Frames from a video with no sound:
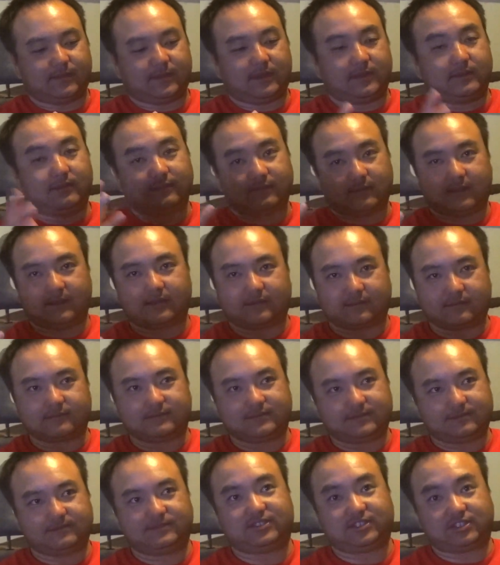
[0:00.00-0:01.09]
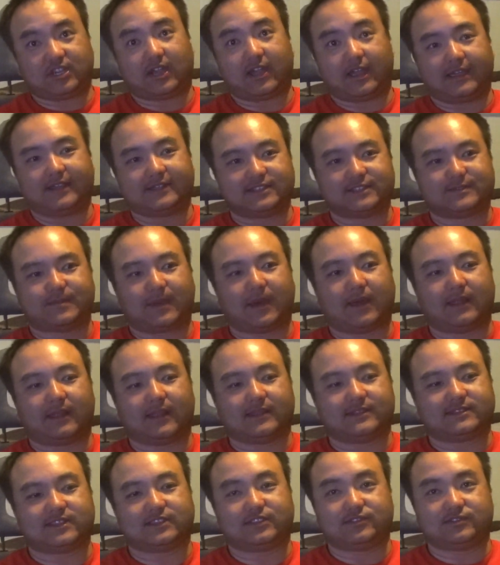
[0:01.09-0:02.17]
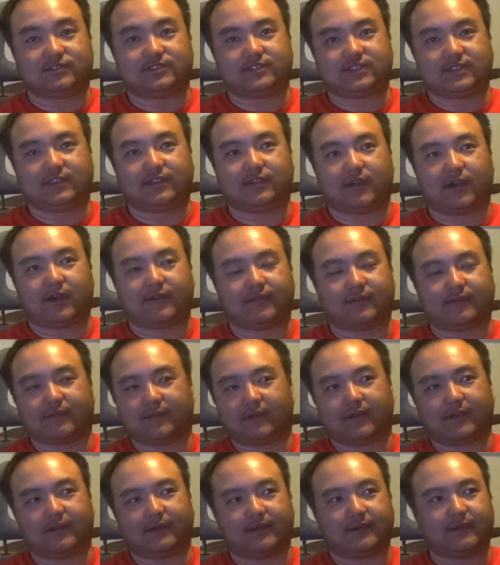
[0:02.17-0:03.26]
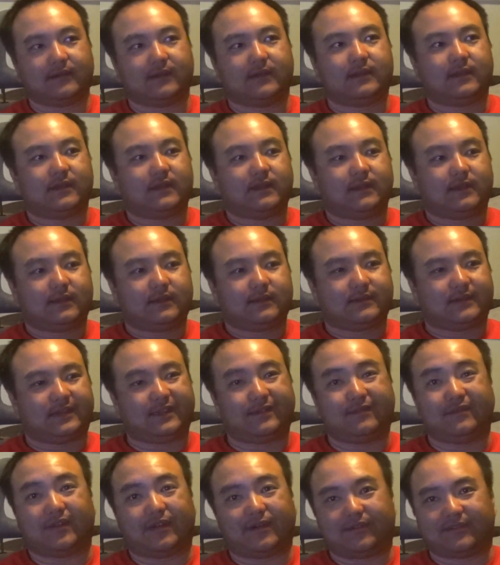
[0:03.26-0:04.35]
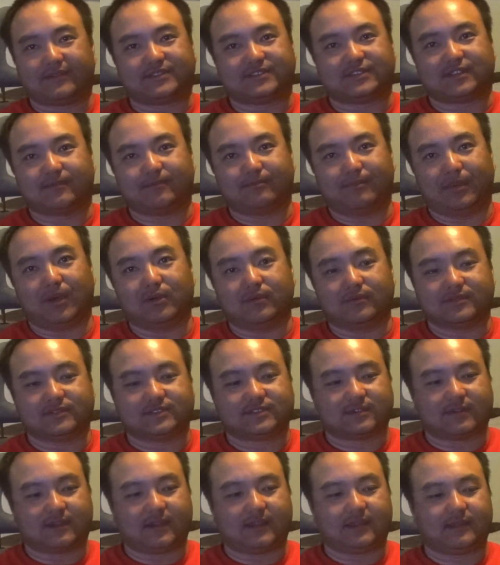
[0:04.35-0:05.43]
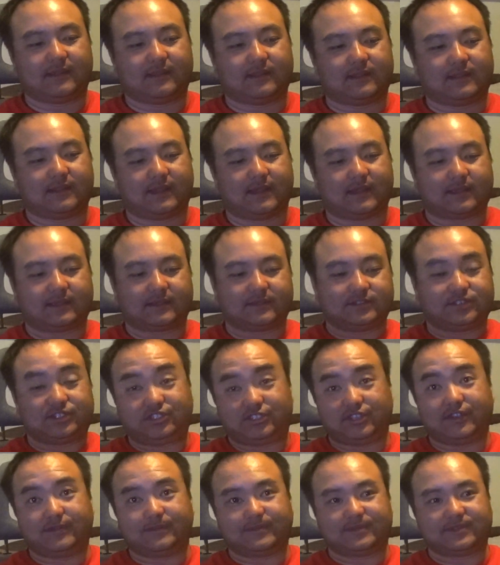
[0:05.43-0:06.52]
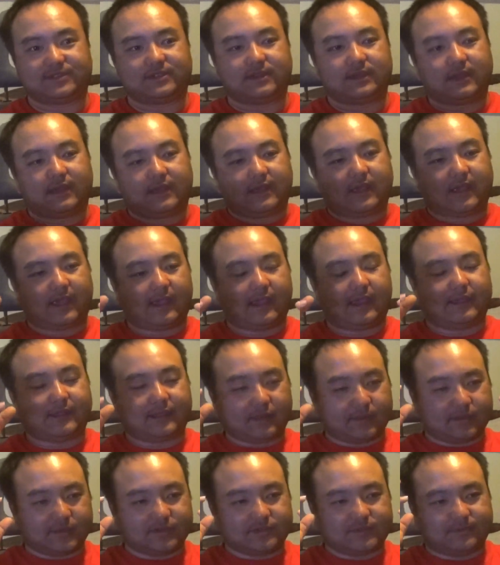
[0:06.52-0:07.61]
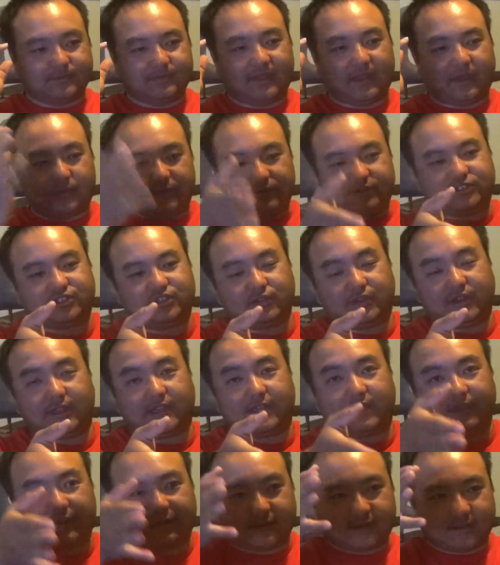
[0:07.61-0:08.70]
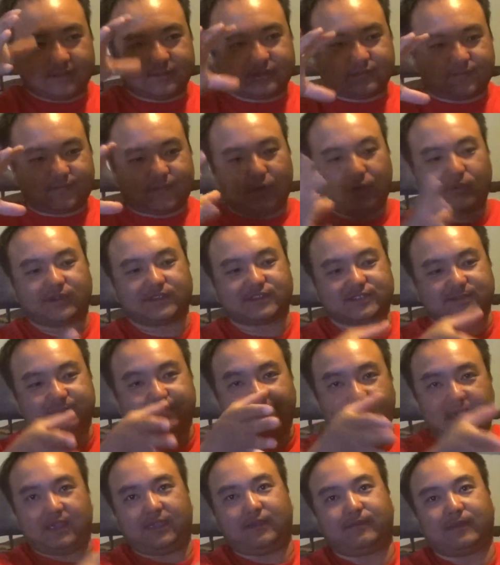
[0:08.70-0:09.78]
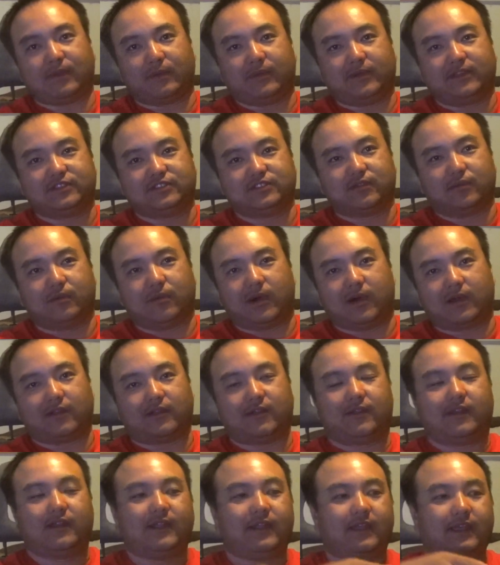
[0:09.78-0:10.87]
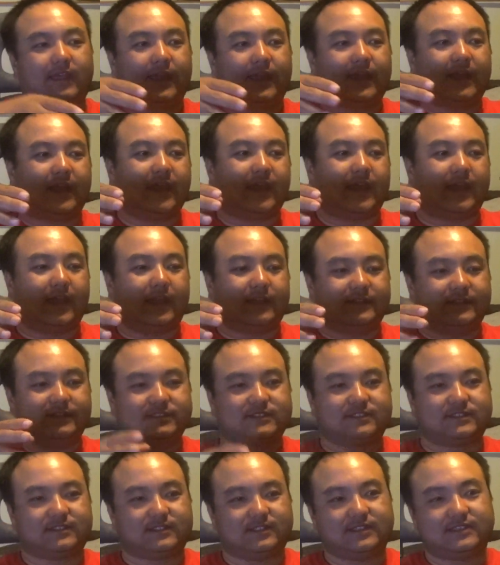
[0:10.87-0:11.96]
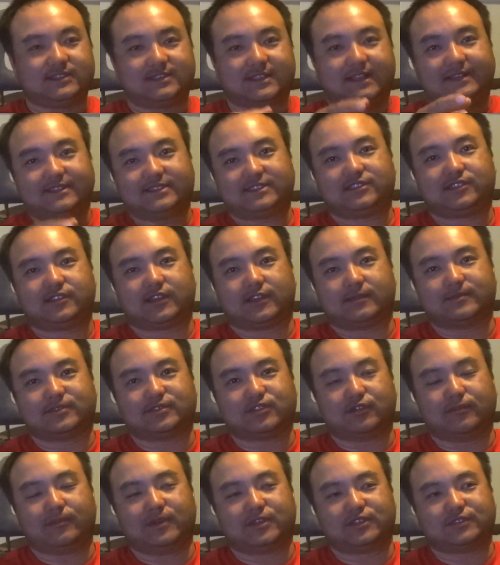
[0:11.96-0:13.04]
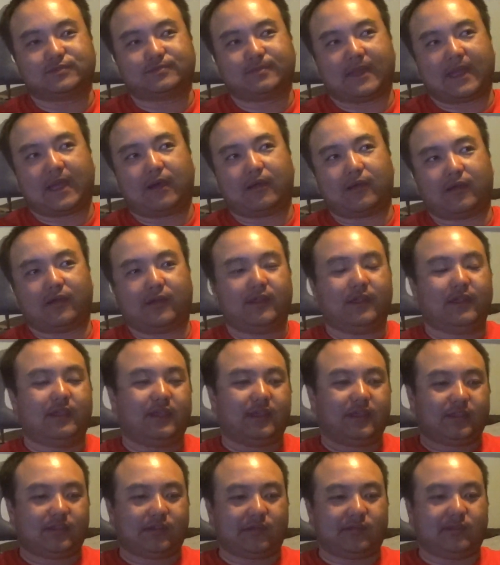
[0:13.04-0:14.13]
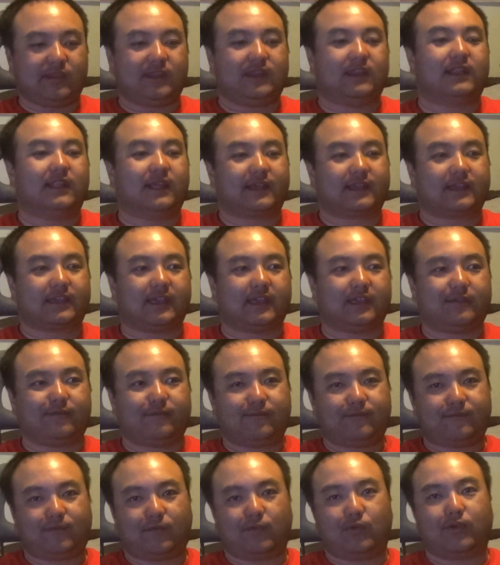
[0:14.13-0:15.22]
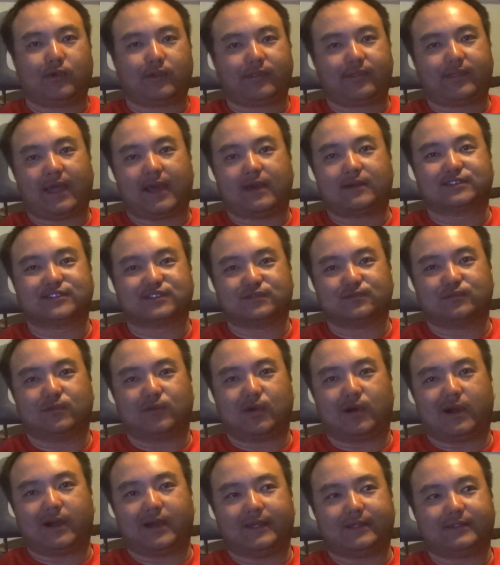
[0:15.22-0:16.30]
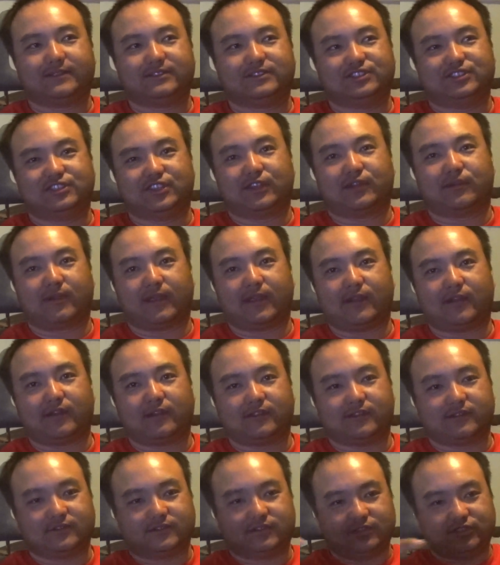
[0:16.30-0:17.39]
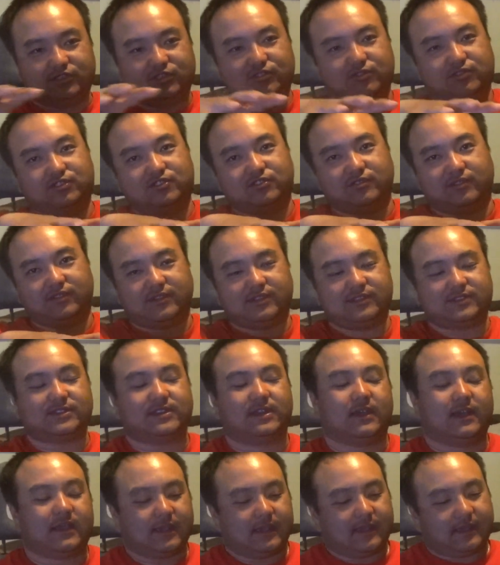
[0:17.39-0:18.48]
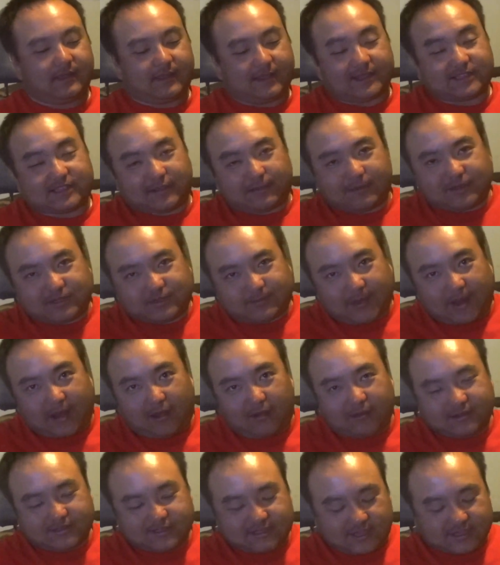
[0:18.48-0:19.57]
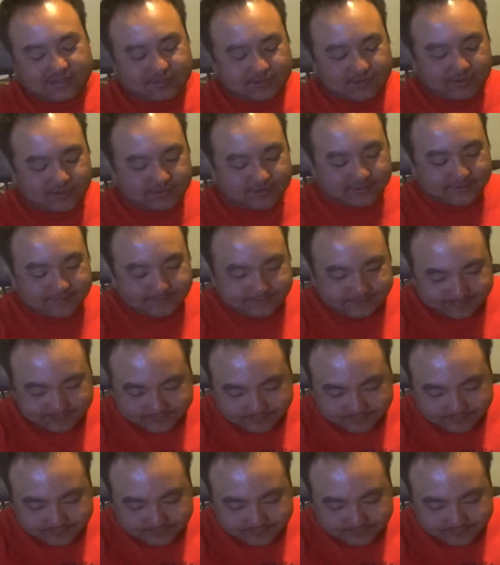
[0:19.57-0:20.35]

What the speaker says: I mean, like, giant spotlights that you see off of, even off of some boats, right? Like, ships. And they were shooting it. It's a focused beam that went into the water. And these lights took up so much power, you needed, like, a 4,000-watt generator to shoot 2 of these. That's how much power these guys were using.